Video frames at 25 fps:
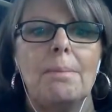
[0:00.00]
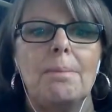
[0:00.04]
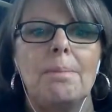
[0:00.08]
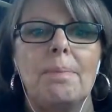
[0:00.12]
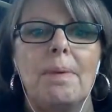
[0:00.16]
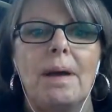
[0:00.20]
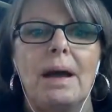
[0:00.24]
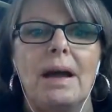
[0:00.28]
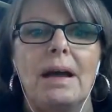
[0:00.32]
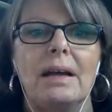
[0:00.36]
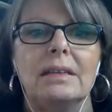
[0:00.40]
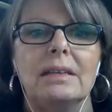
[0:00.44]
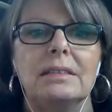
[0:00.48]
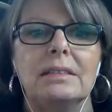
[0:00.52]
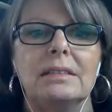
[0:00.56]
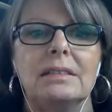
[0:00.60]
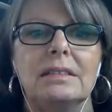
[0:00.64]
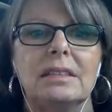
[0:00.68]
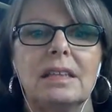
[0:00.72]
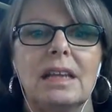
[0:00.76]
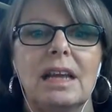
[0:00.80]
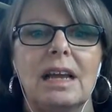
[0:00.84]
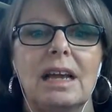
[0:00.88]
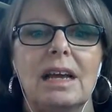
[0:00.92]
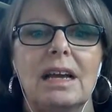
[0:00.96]
but
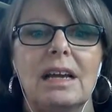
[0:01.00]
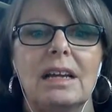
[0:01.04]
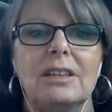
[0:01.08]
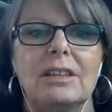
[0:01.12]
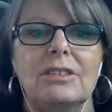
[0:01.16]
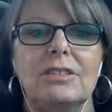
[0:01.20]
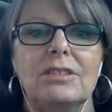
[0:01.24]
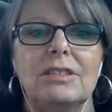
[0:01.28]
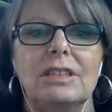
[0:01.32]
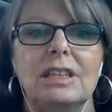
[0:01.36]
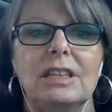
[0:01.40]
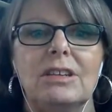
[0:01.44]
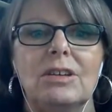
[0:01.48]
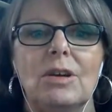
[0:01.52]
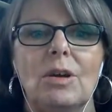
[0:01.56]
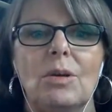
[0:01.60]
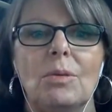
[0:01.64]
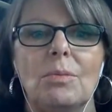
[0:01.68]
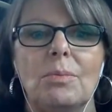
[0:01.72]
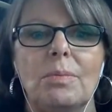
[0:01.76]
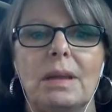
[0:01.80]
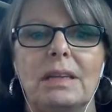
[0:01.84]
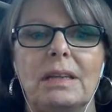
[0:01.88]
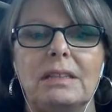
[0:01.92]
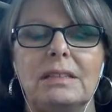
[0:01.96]
you need a
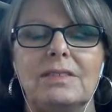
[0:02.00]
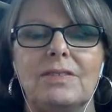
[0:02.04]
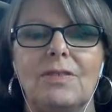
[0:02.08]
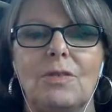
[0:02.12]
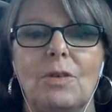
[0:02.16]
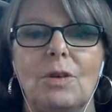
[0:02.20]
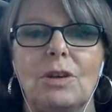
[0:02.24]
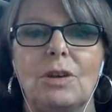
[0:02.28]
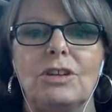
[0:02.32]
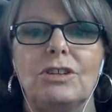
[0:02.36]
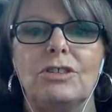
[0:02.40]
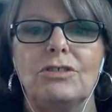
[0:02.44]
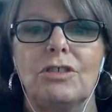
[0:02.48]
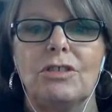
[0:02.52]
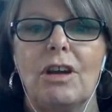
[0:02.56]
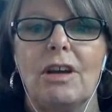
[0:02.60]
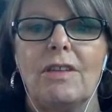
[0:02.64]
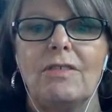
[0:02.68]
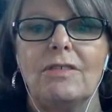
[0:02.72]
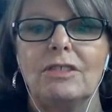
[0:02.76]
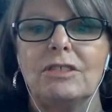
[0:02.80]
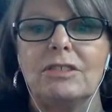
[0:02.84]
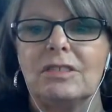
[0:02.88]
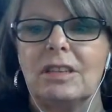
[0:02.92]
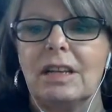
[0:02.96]
home base for your
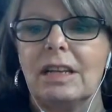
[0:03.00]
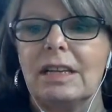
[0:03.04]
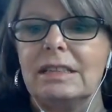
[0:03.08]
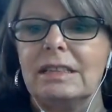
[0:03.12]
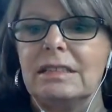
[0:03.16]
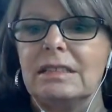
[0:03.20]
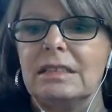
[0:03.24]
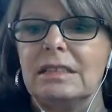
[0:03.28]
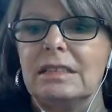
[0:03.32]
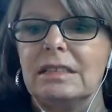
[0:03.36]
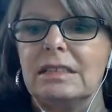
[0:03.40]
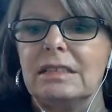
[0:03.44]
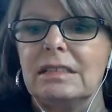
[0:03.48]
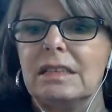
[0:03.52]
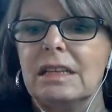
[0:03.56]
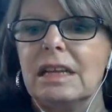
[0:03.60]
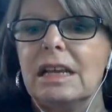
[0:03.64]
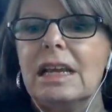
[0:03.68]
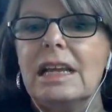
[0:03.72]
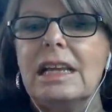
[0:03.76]
driver's license.